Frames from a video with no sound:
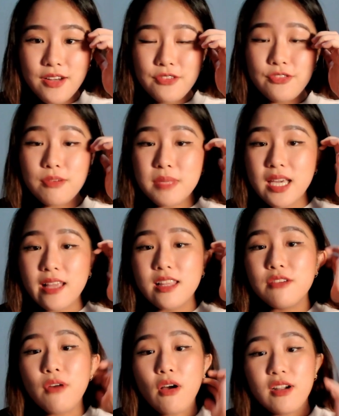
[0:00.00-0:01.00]
For me, I
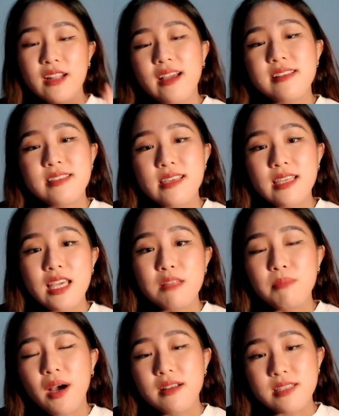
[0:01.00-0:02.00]
love organizing
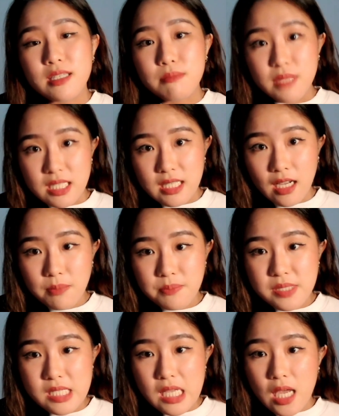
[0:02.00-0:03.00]
in-person
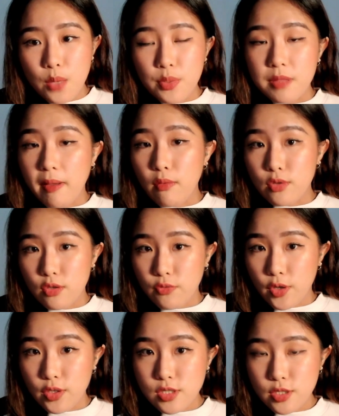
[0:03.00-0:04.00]
meetups with my Own Your
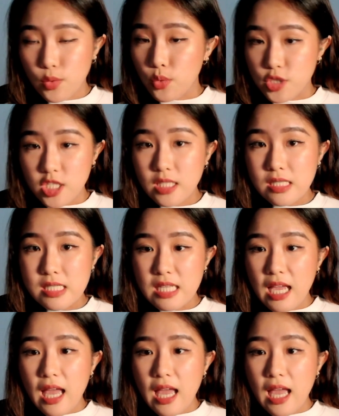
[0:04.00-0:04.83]
Voice coaches.